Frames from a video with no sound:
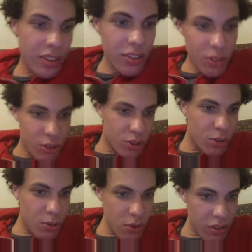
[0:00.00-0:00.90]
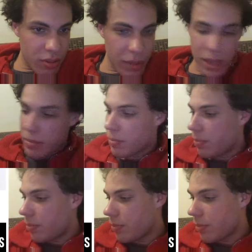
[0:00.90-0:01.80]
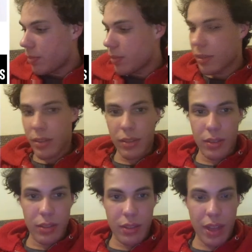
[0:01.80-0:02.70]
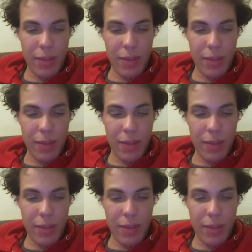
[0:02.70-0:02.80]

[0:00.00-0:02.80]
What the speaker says: Choose my... Have